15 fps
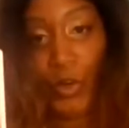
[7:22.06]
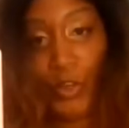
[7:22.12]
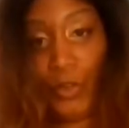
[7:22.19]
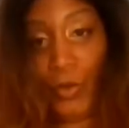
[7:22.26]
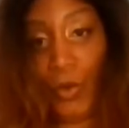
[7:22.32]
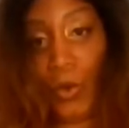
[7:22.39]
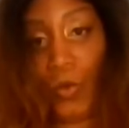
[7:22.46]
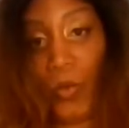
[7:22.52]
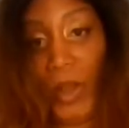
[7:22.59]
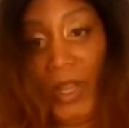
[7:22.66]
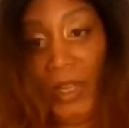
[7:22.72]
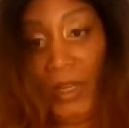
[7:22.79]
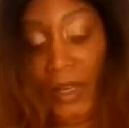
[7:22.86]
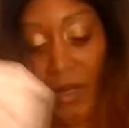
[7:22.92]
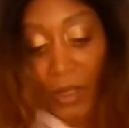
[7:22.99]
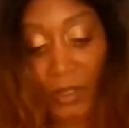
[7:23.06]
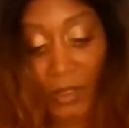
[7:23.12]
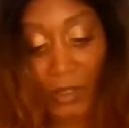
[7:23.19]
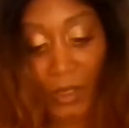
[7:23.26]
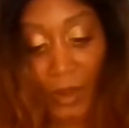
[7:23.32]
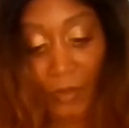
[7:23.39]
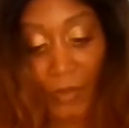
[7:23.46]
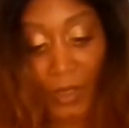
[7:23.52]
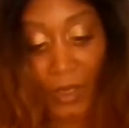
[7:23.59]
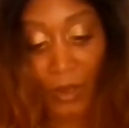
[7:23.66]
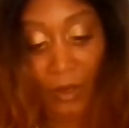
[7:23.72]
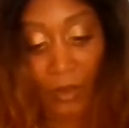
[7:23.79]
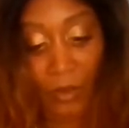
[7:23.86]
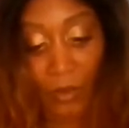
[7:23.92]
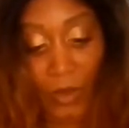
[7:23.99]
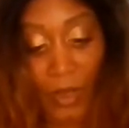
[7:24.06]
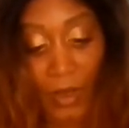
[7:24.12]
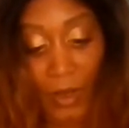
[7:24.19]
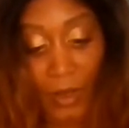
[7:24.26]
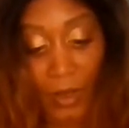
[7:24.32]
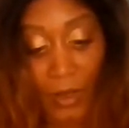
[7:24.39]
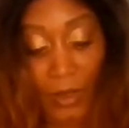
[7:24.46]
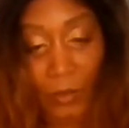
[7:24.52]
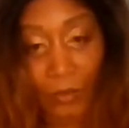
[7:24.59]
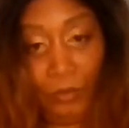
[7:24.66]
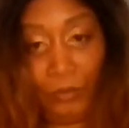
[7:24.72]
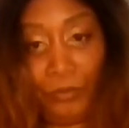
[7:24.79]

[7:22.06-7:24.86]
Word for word: or you were waiting on something. Okay.